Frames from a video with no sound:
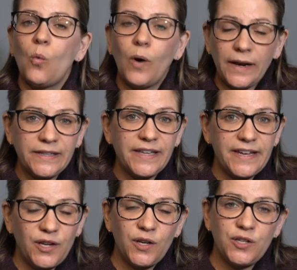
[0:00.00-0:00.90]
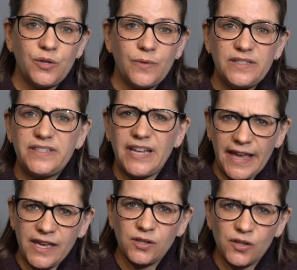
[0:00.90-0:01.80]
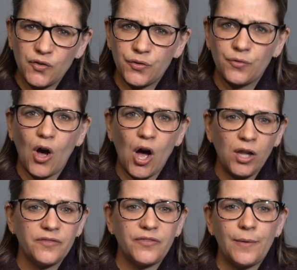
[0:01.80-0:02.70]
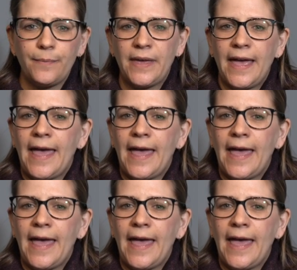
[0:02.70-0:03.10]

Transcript: what I'd like you to do is take a look through all of them